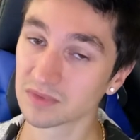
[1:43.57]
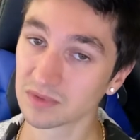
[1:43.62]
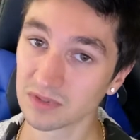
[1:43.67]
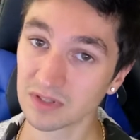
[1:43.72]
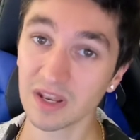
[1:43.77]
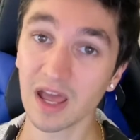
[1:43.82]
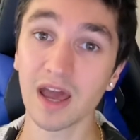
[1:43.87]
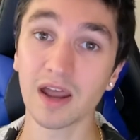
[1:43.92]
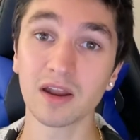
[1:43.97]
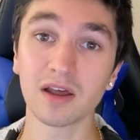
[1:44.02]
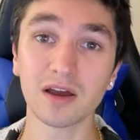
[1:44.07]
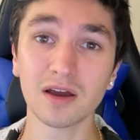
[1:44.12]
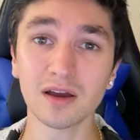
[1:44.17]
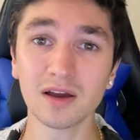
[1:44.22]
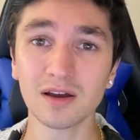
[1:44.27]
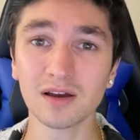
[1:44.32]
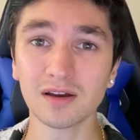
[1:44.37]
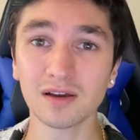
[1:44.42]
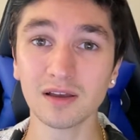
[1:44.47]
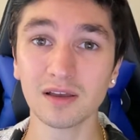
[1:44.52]
not
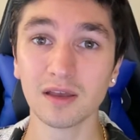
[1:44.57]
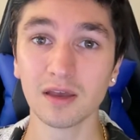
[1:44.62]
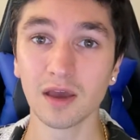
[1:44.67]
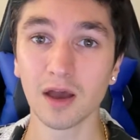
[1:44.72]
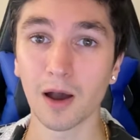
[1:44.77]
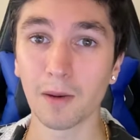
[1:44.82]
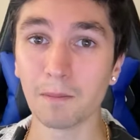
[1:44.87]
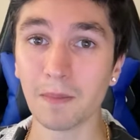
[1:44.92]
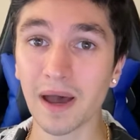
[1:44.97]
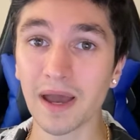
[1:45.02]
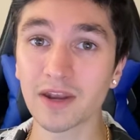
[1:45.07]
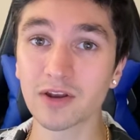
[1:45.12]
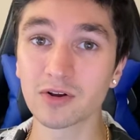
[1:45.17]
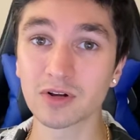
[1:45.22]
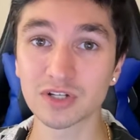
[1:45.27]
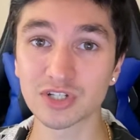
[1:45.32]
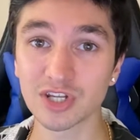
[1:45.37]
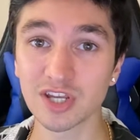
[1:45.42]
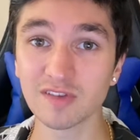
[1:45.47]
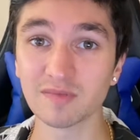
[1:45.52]
a minor
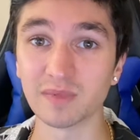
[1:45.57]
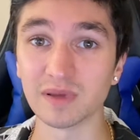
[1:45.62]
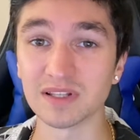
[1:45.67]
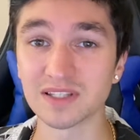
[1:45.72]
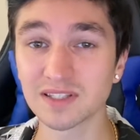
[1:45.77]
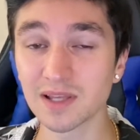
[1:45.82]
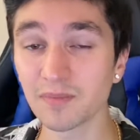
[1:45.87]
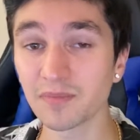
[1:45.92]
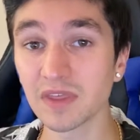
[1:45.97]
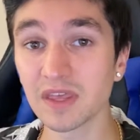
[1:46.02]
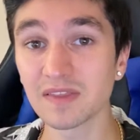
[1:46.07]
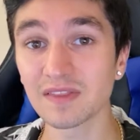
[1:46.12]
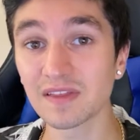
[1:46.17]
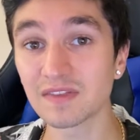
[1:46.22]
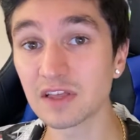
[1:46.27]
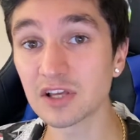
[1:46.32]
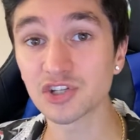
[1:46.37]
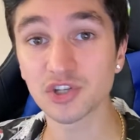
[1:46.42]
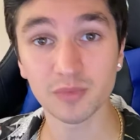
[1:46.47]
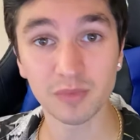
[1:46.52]
achievement, something that
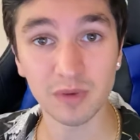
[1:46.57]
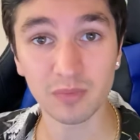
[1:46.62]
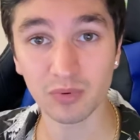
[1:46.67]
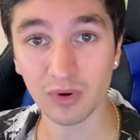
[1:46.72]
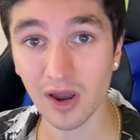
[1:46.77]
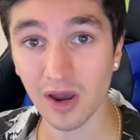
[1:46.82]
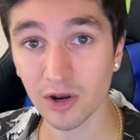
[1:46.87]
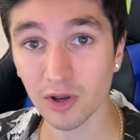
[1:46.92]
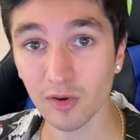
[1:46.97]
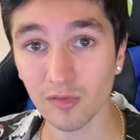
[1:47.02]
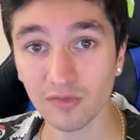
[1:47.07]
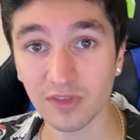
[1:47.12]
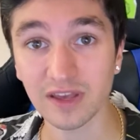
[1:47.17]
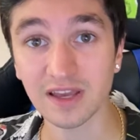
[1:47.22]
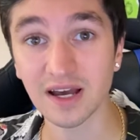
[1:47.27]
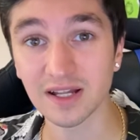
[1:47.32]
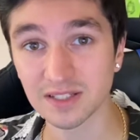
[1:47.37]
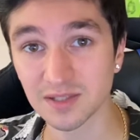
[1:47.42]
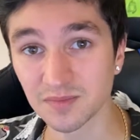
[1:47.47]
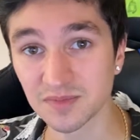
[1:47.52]
they should be proud of. They
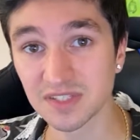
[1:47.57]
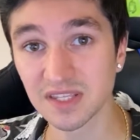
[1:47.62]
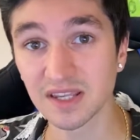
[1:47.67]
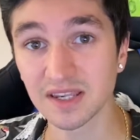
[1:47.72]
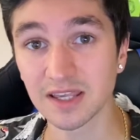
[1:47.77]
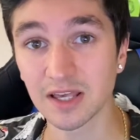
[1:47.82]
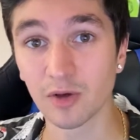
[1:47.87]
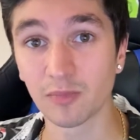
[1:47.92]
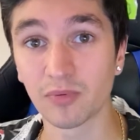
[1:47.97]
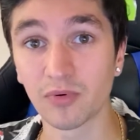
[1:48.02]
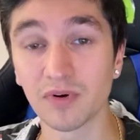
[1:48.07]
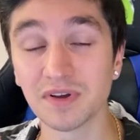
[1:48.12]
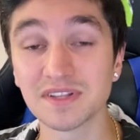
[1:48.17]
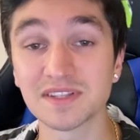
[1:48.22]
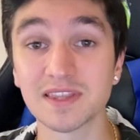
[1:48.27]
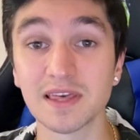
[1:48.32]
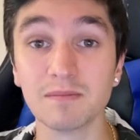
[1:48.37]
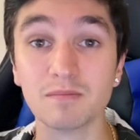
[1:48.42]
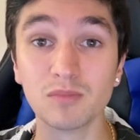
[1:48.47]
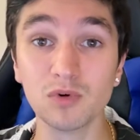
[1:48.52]
got some CDL points,
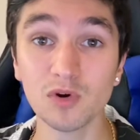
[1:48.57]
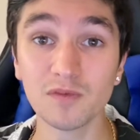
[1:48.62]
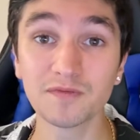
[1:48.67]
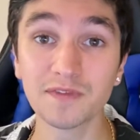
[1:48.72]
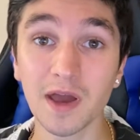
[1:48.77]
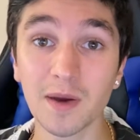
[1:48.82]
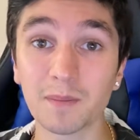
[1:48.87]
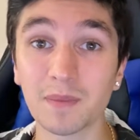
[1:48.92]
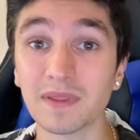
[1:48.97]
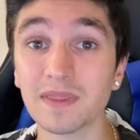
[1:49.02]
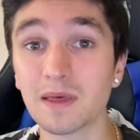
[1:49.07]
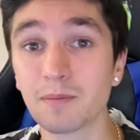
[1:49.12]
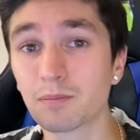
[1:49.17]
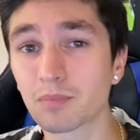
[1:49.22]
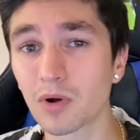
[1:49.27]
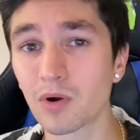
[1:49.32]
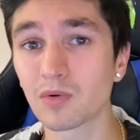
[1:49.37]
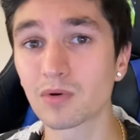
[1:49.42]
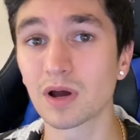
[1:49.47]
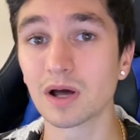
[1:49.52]
they moved up, and they
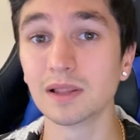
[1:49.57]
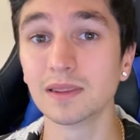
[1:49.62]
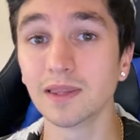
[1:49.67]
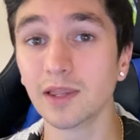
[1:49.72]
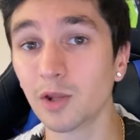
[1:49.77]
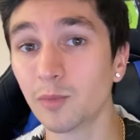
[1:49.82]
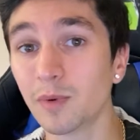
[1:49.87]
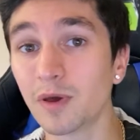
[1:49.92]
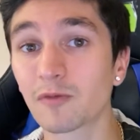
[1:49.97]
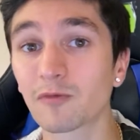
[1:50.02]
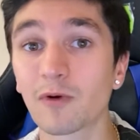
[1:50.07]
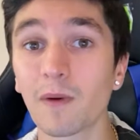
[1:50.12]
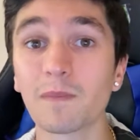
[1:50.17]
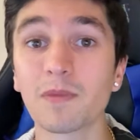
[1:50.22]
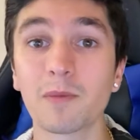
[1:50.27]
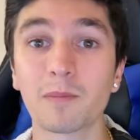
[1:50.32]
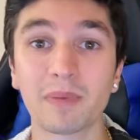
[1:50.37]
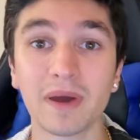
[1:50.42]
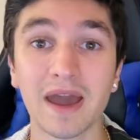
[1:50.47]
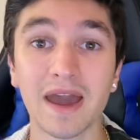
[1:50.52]
broke a little bit from
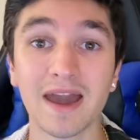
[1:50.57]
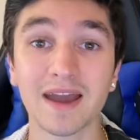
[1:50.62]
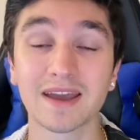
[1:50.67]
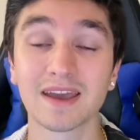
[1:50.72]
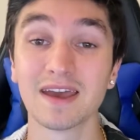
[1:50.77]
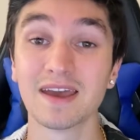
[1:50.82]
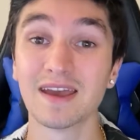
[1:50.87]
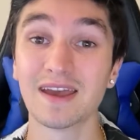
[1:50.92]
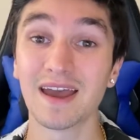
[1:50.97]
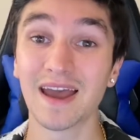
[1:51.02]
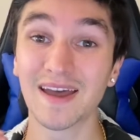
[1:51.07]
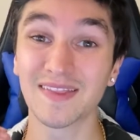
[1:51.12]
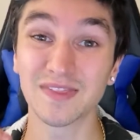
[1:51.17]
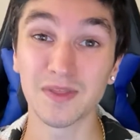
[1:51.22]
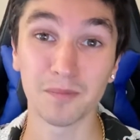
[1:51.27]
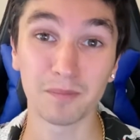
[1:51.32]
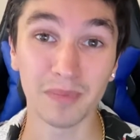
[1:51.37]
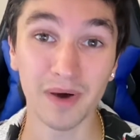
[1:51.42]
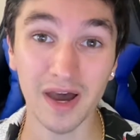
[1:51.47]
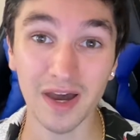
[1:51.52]
the pack at the
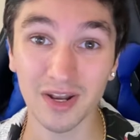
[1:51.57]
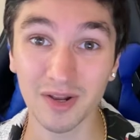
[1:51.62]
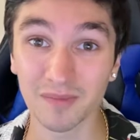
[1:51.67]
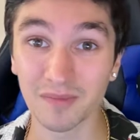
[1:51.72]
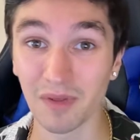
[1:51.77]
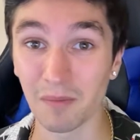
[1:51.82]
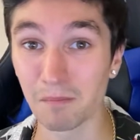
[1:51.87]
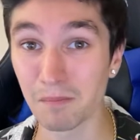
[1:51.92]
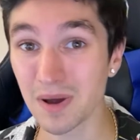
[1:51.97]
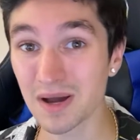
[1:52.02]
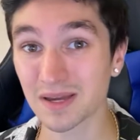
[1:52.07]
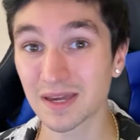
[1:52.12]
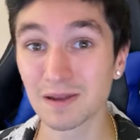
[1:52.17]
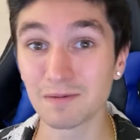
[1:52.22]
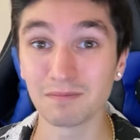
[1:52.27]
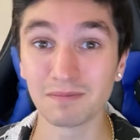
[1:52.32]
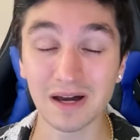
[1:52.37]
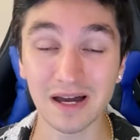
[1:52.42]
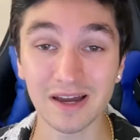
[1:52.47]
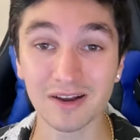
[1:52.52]
bottom, the muck and
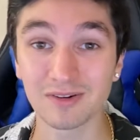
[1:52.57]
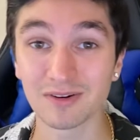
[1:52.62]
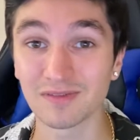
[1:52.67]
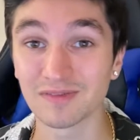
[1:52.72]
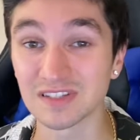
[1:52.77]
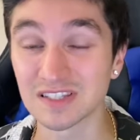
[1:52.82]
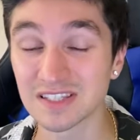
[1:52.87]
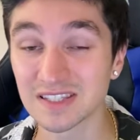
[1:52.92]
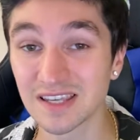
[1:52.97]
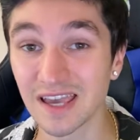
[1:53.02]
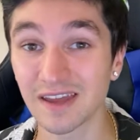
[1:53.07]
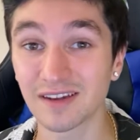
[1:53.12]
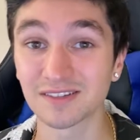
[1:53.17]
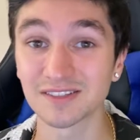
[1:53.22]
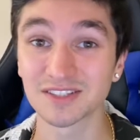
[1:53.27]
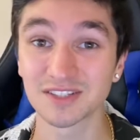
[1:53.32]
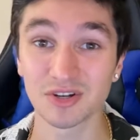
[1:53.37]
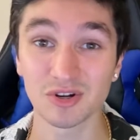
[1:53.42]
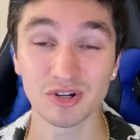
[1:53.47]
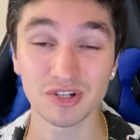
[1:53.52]
mire of the Seattle
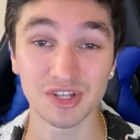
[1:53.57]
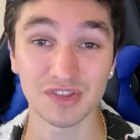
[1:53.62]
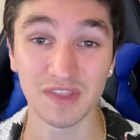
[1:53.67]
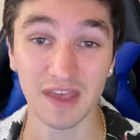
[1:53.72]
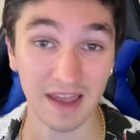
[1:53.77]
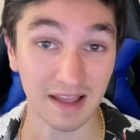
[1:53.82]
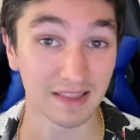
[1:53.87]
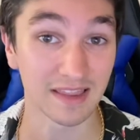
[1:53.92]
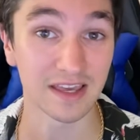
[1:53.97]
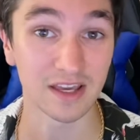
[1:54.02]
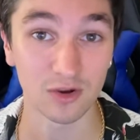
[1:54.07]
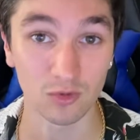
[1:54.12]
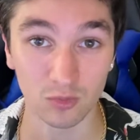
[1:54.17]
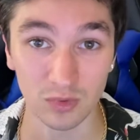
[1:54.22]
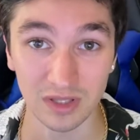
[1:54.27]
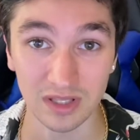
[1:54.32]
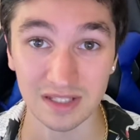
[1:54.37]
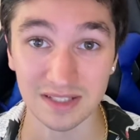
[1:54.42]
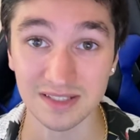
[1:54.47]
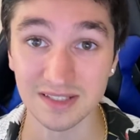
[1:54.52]
Surge and the LA
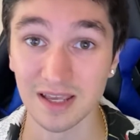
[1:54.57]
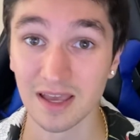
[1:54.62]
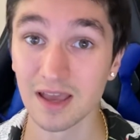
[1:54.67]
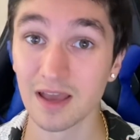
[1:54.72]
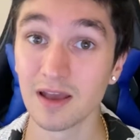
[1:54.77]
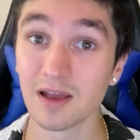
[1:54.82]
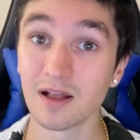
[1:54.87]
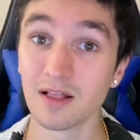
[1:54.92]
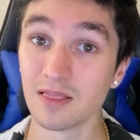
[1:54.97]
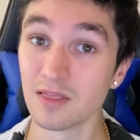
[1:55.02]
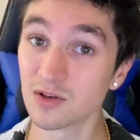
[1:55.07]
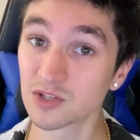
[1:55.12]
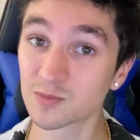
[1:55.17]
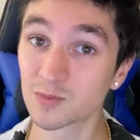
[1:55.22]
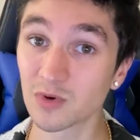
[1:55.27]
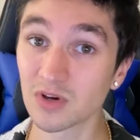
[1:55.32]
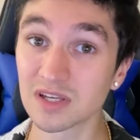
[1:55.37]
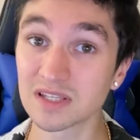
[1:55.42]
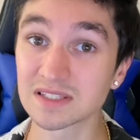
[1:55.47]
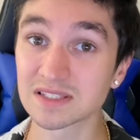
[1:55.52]
Gorillas. Those
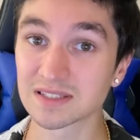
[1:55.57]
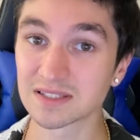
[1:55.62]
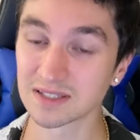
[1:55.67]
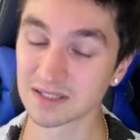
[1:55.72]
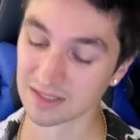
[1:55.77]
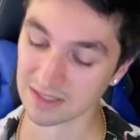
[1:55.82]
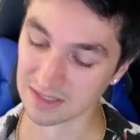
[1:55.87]
boys,